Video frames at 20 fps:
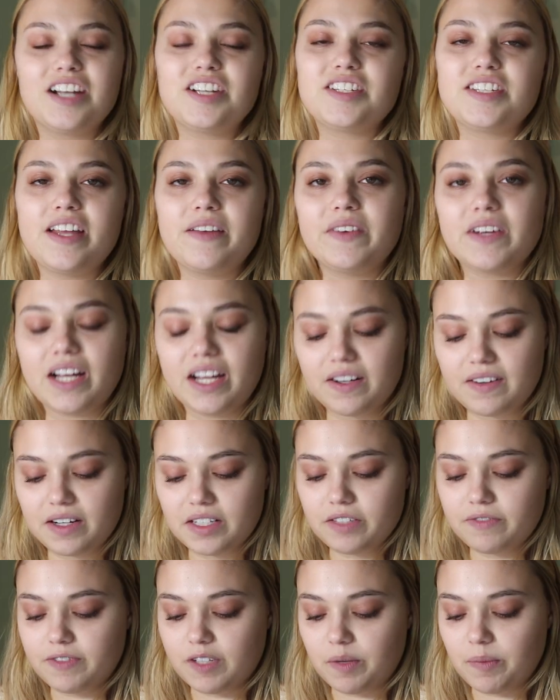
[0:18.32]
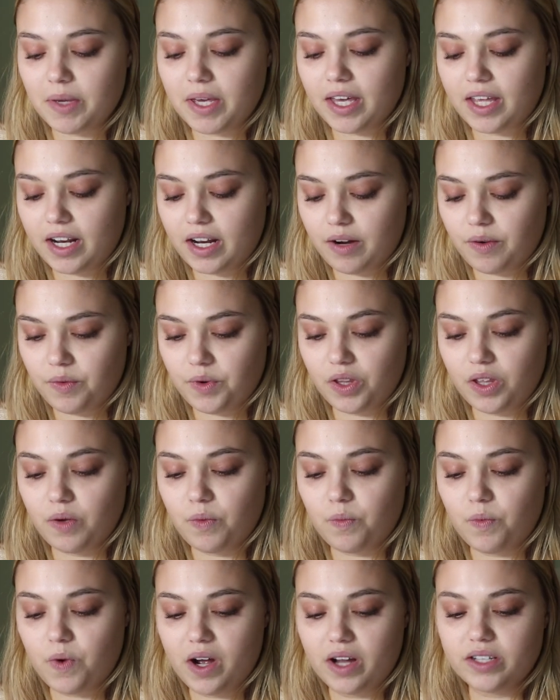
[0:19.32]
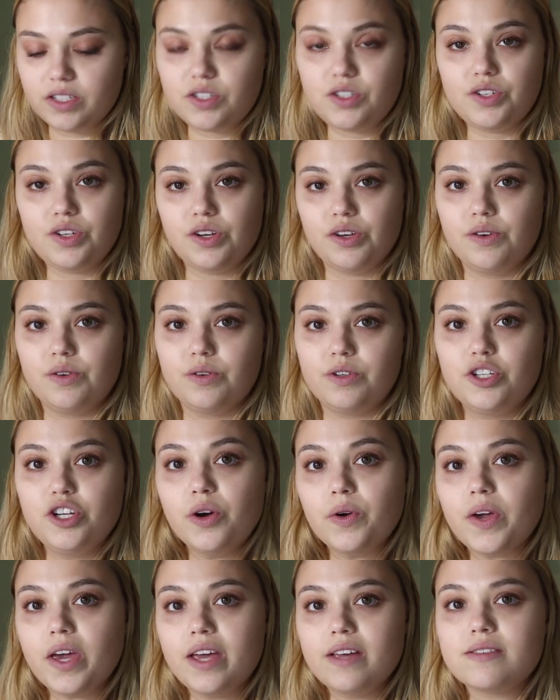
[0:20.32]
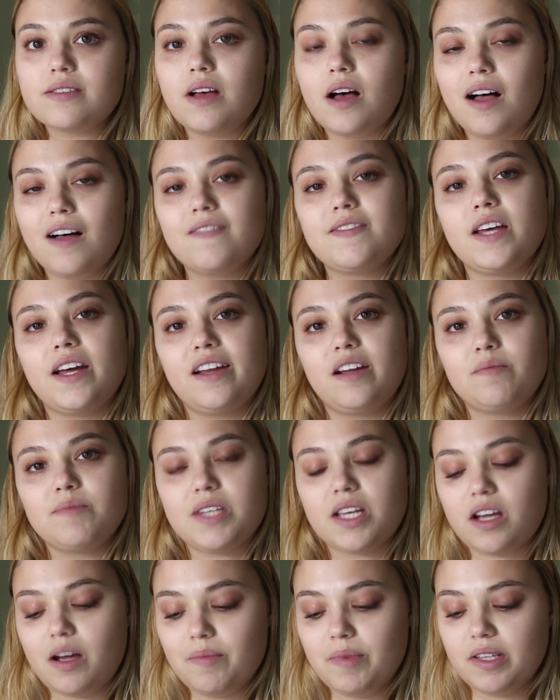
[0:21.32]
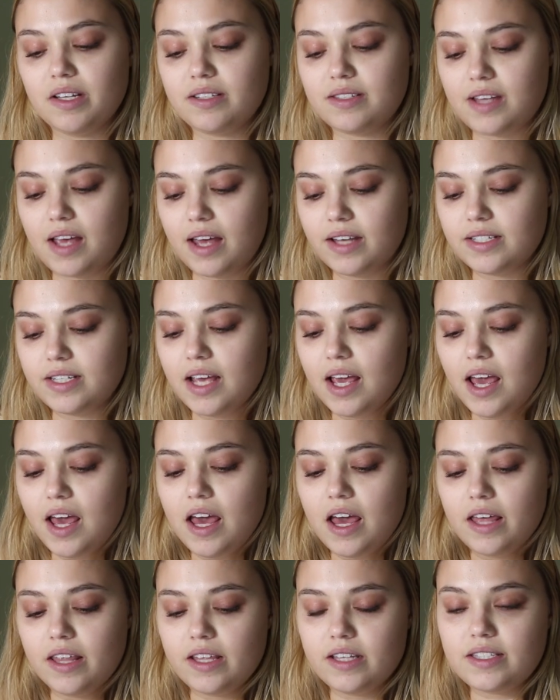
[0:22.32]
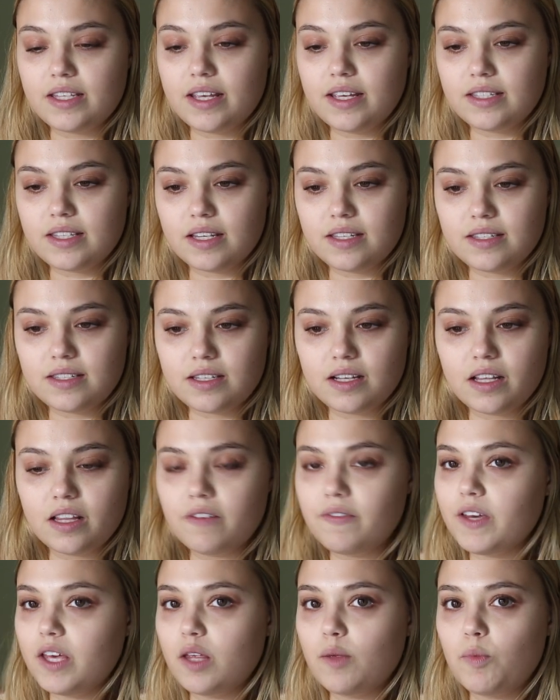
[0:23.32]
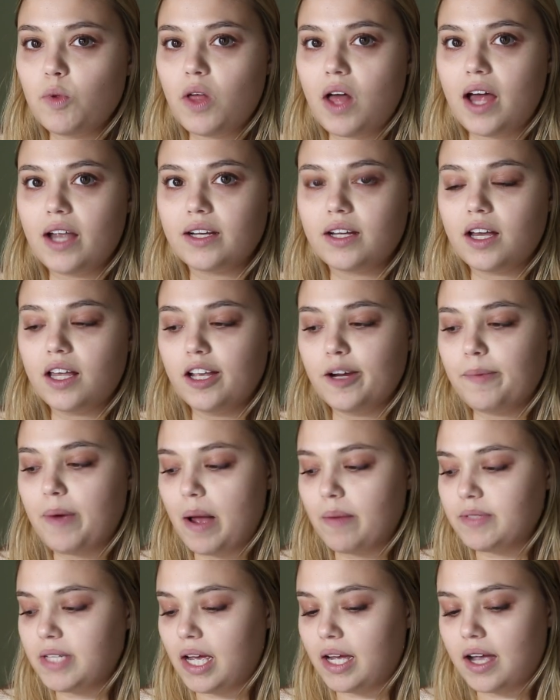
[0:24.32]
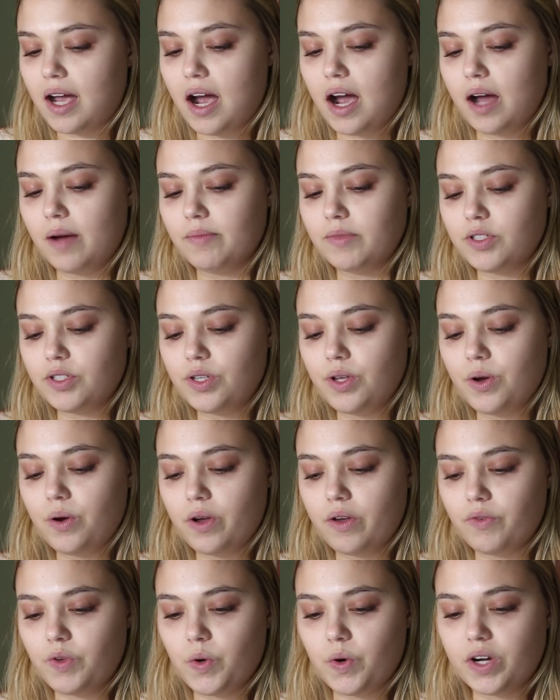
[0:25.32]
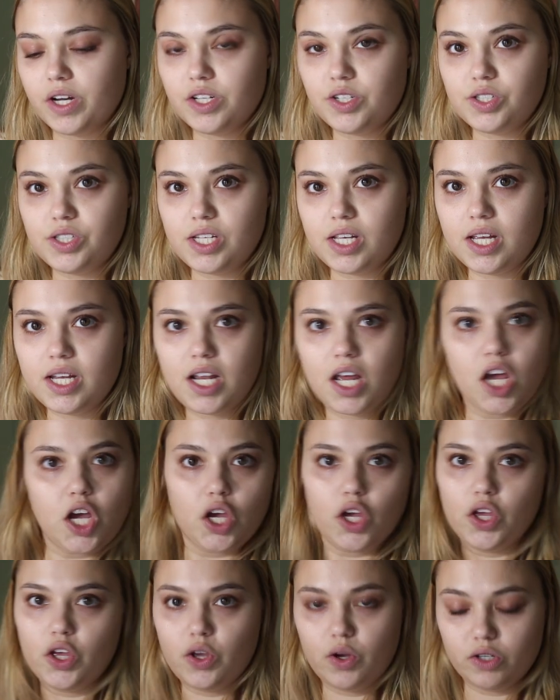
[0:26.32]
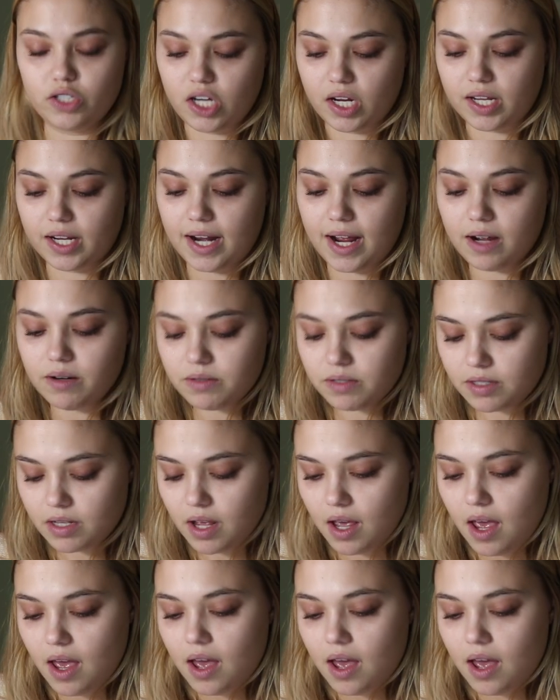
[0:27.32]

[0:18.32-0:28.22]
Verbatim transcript: I just never got around to filming and I really want to showcase all of the items that come in the set this is still available on ColourPop.com, so if you are interested, go check it out.